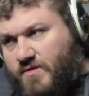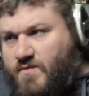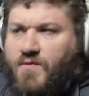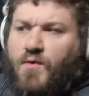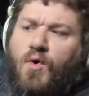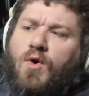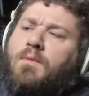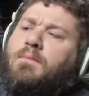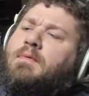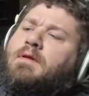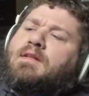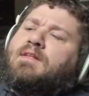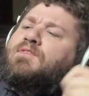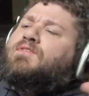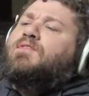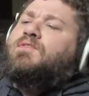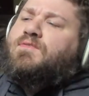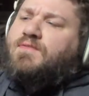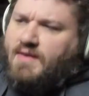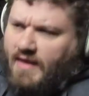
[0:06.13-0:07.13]
4
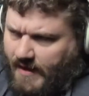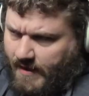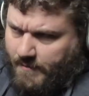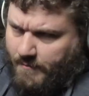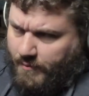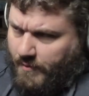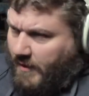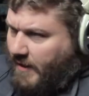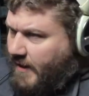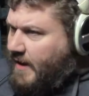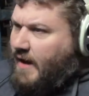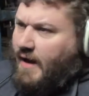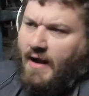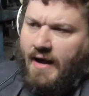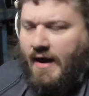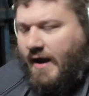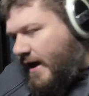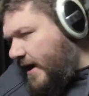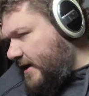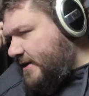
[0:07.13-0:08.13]
minutes of gameplay,
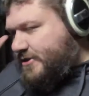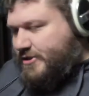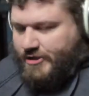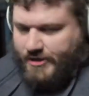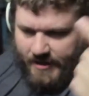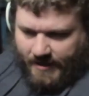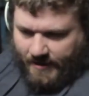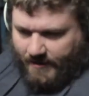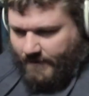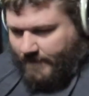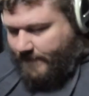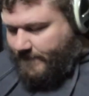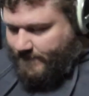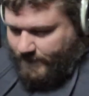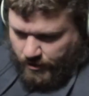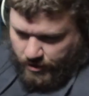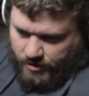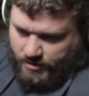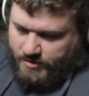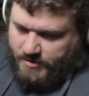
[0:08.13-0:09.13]
IGN
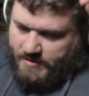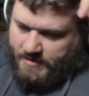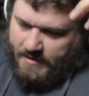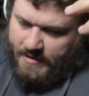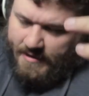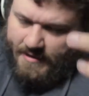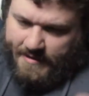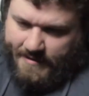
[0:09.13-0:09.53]
first.